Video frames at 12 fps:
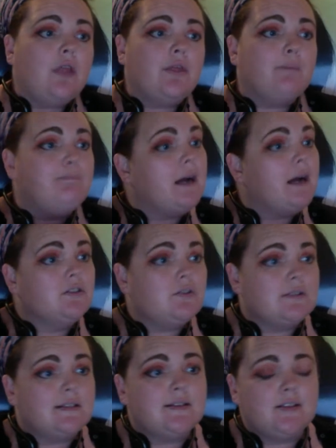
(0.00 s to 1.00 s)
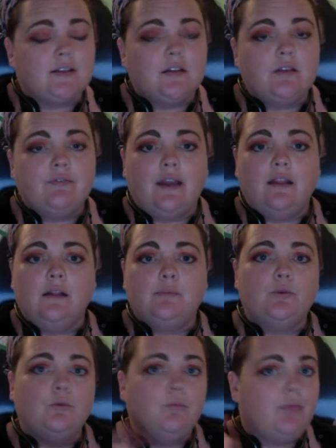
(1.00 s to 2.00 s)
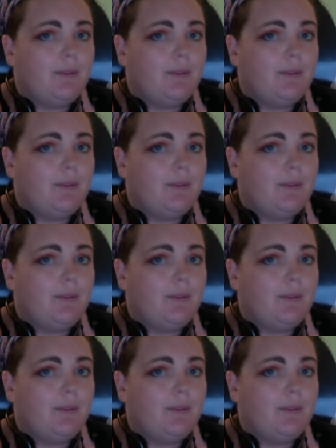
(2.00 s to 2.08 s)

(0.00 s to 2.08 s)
The bundles are still available.